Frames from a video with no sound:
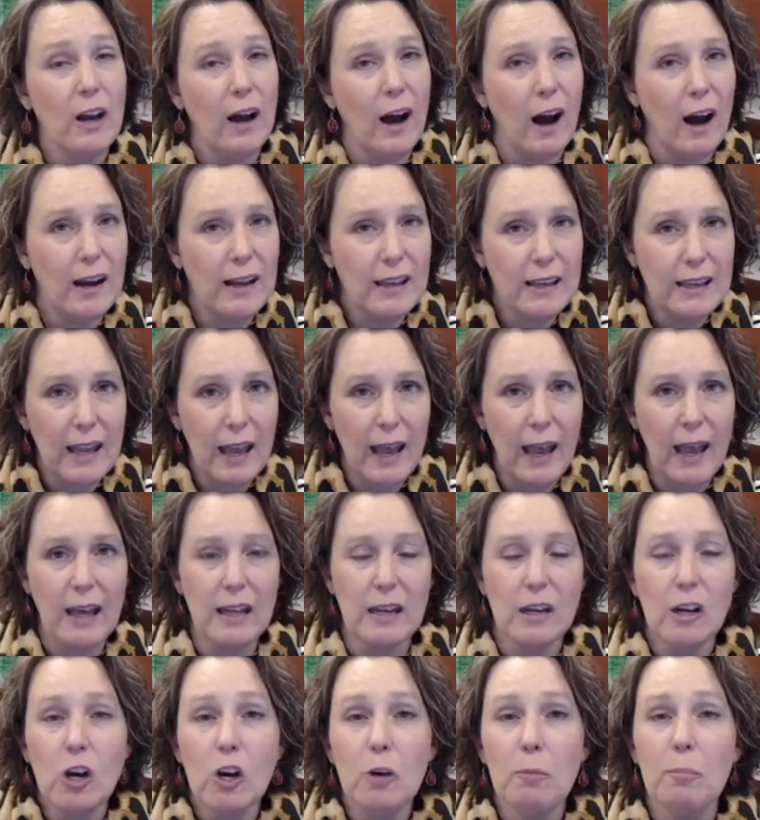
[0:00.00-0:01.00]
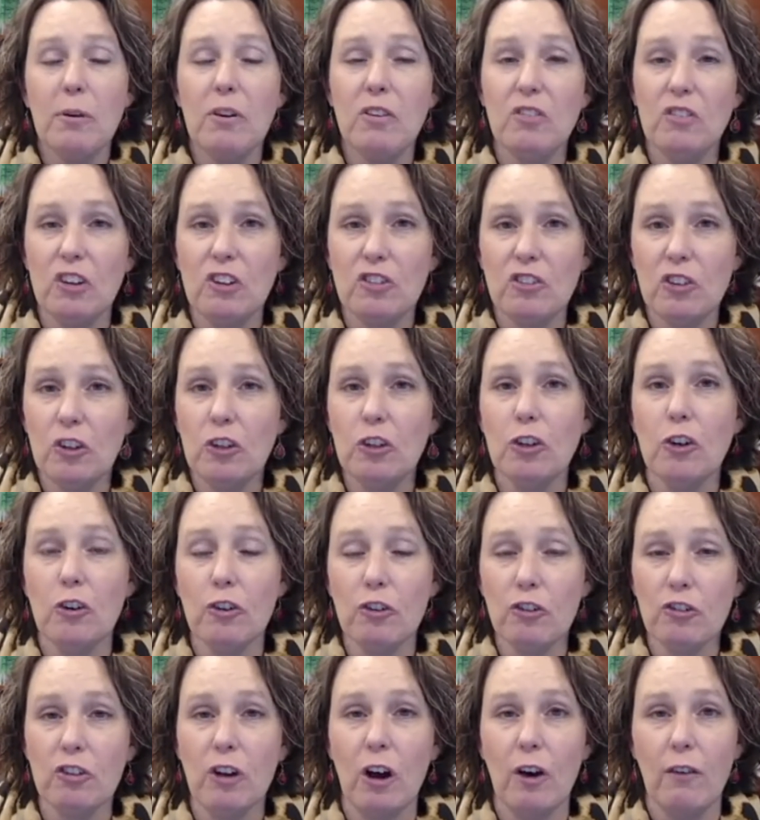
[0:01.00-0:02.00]
Again, position
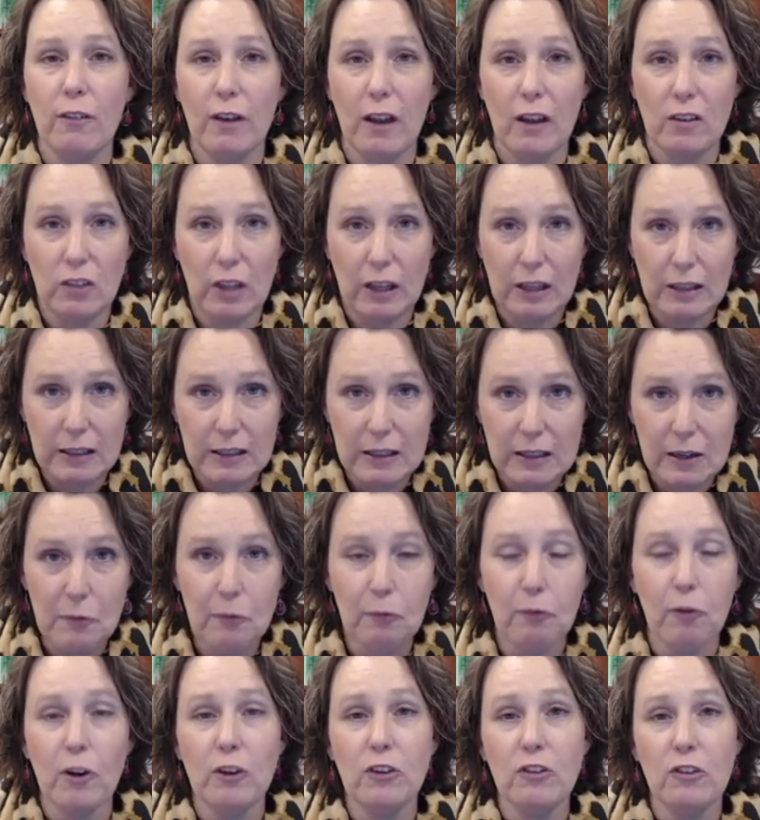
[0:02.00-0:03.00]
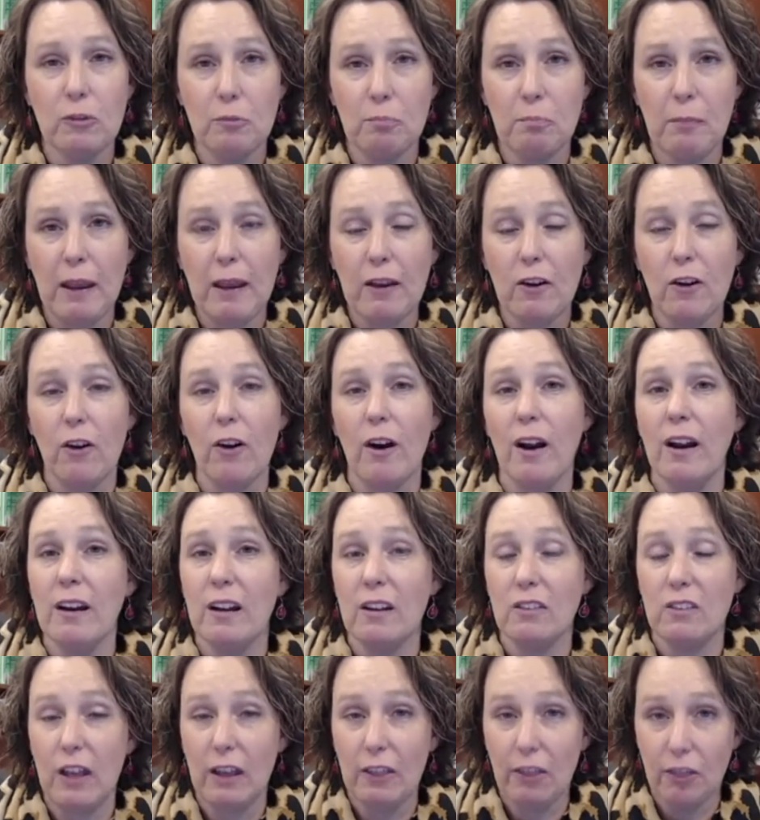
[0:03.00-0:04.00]
yourself as a difference maker and
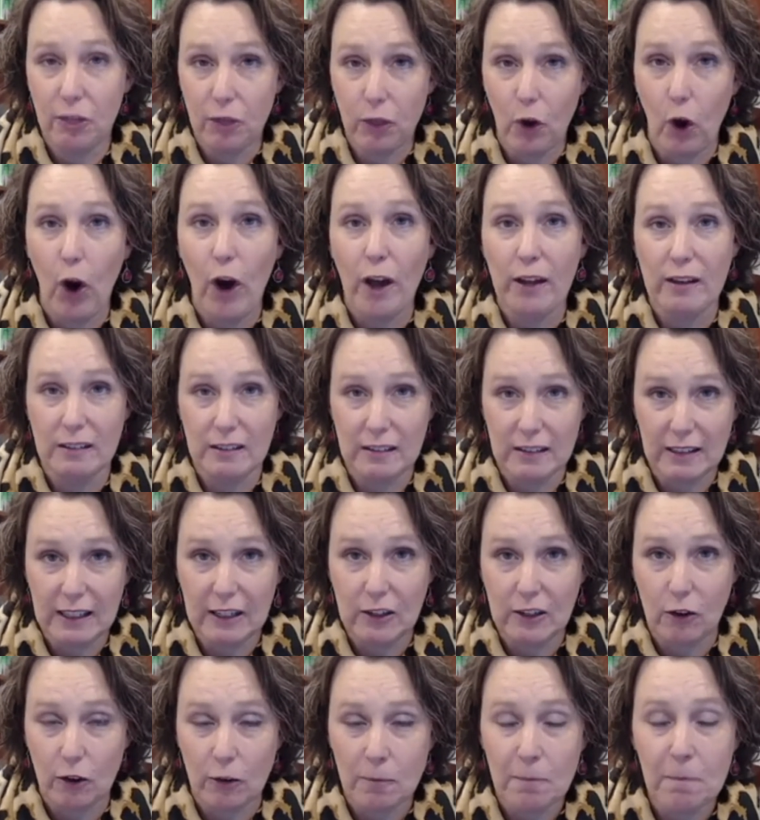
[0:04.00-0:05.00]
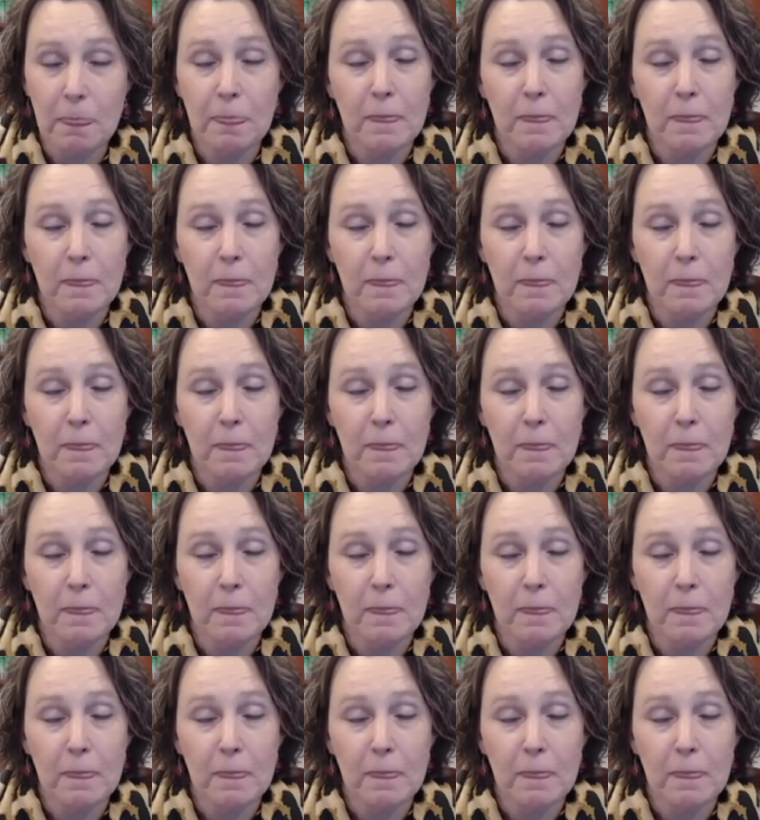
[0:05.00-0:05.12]
as a thought leader.